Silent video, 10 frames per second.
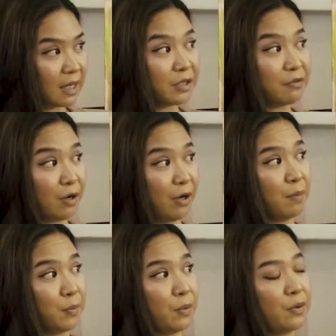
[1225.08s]
actually
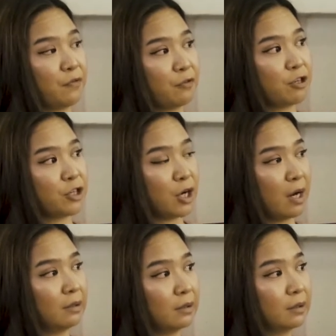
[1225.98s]
very important. Yeah, that you
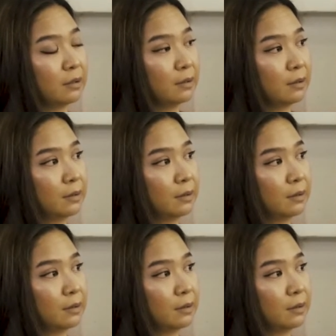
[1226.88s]
are able to